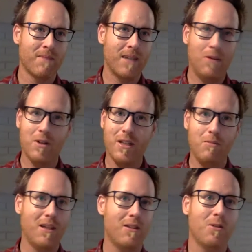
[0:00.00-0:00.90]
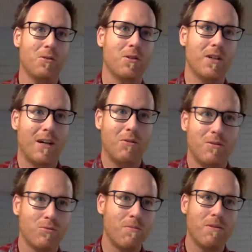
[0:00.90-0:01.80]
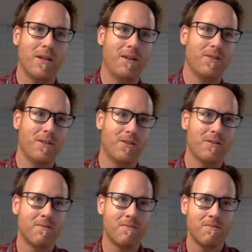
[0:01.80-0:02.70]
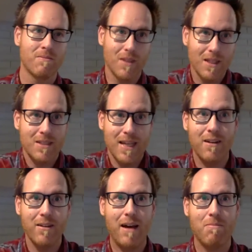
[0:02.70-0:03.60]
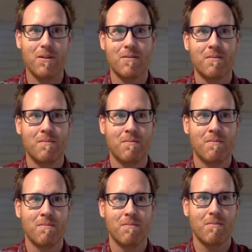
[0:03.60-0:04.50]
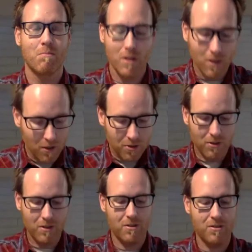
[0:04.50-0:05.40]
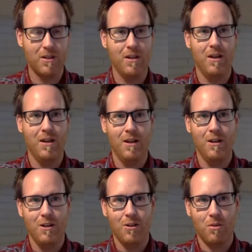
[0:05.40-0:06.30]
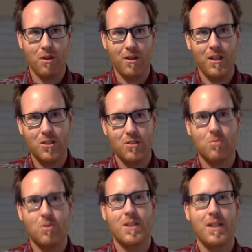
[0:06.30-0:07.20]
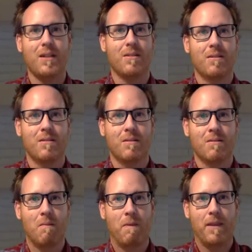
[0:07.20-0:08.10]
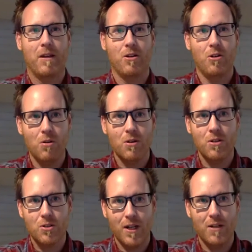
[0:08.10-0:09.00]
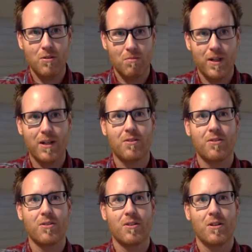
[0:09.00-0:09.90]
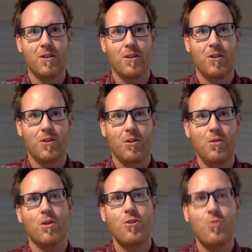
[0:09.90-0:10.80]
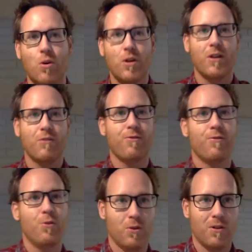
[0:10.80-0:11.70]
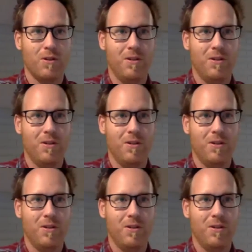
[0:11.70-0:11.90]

I want him to get the glory and I want to reap the benefits. Because that'll happen. But it all starts with Galatians 1:10. Who are you trying to impress? Who are you working for?